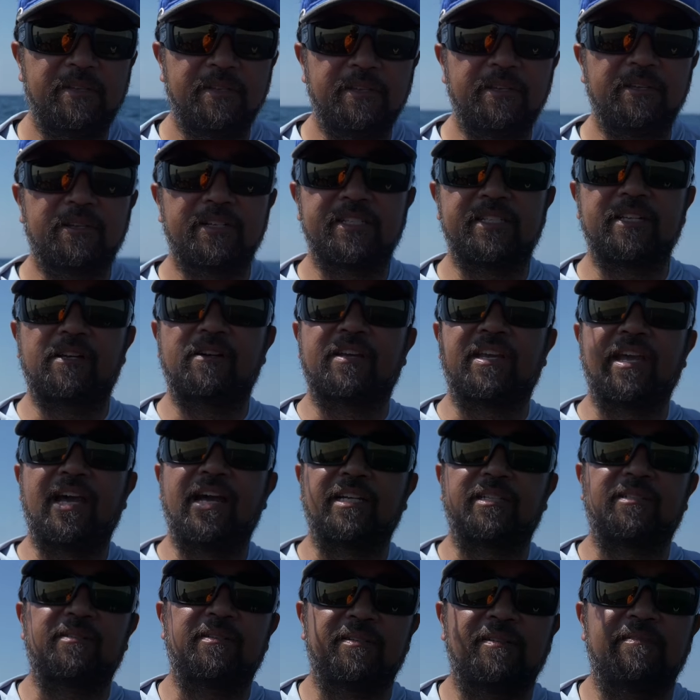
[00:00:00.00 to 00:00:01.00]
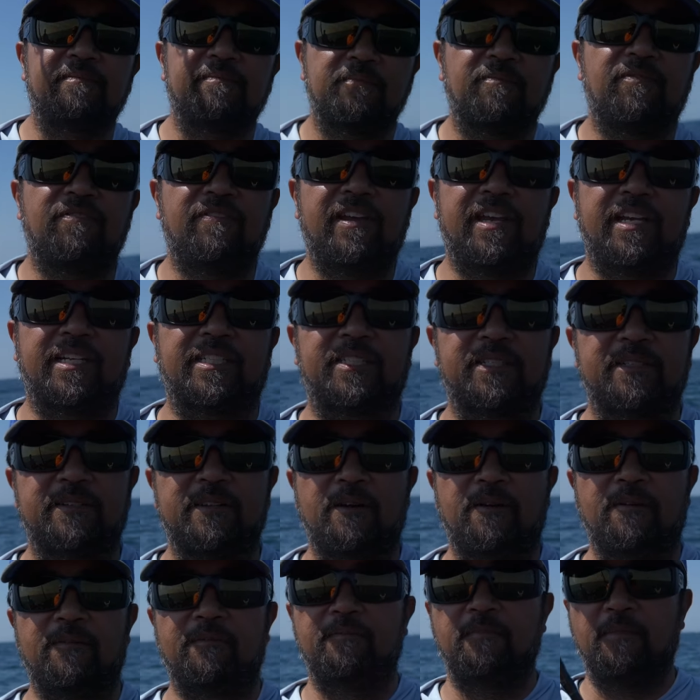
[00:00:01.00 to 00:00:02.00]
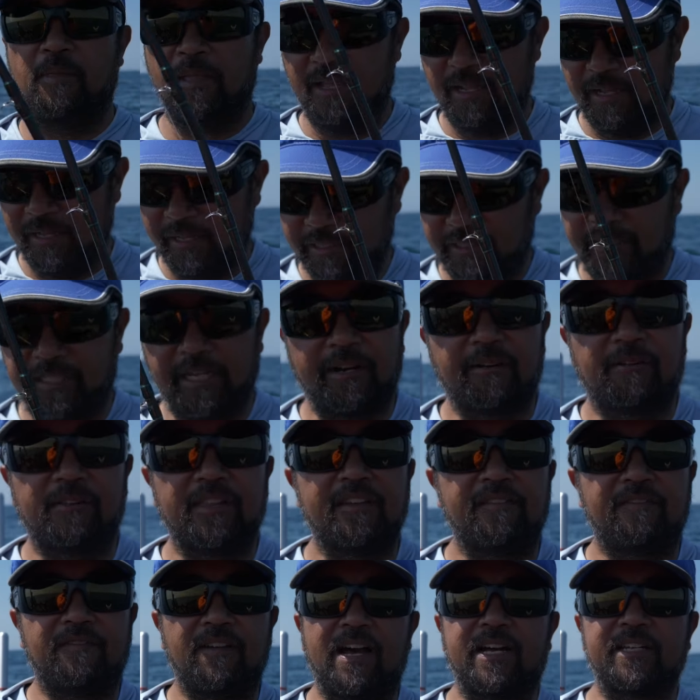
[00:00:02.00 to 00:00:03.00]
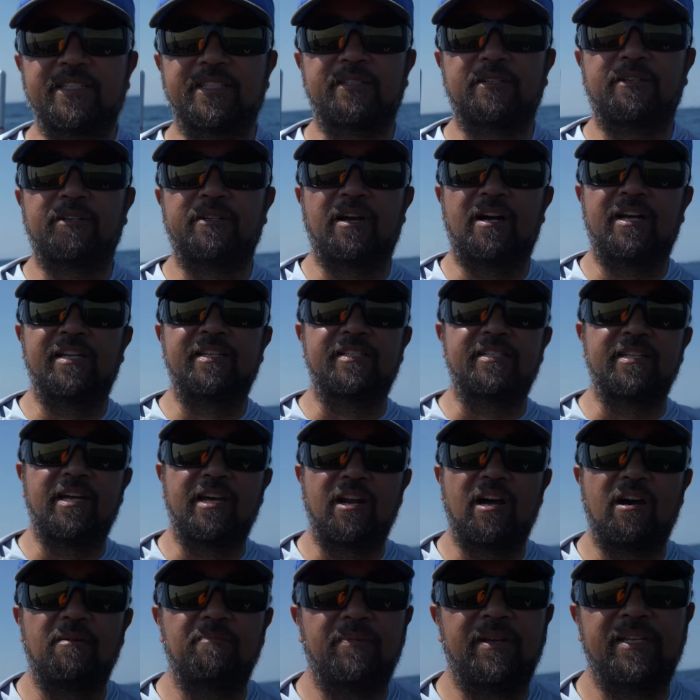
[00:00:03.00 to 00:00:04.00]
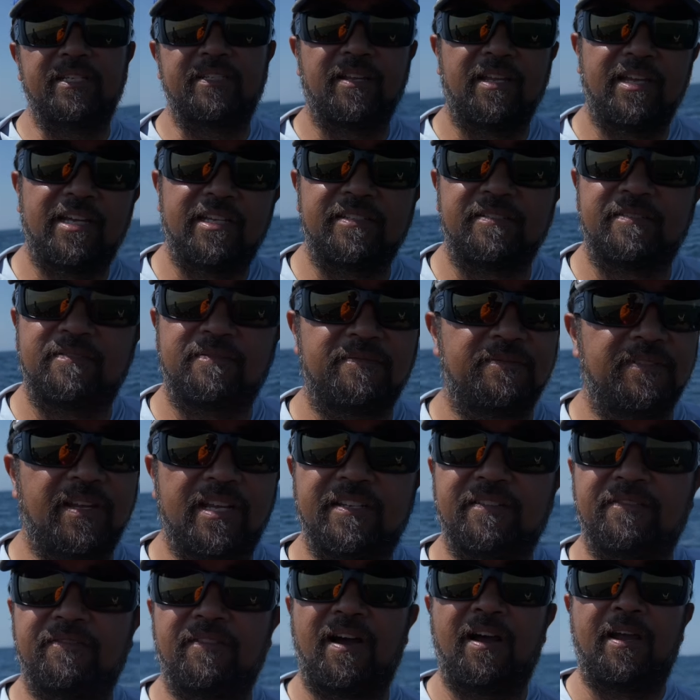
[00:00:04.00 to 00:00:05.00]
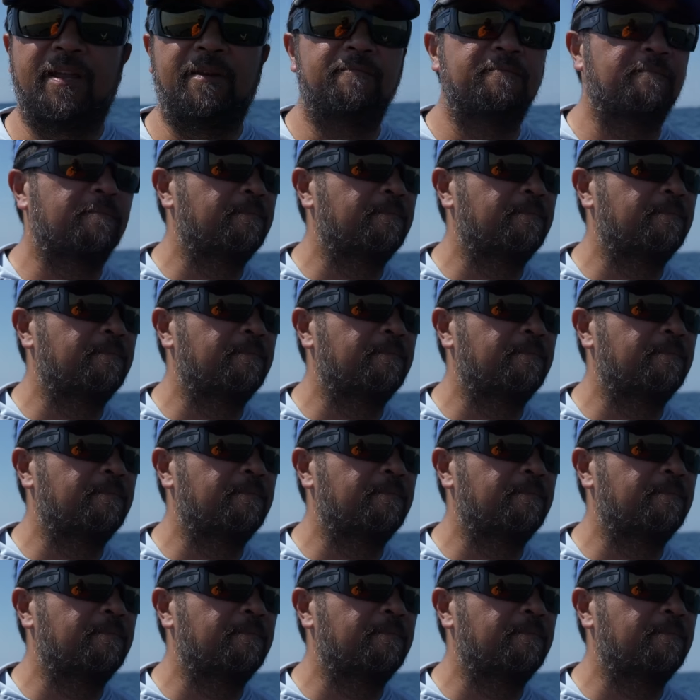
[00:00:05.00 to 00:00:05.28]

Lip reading: you'll still catch fish. So generally faster on setup is fine.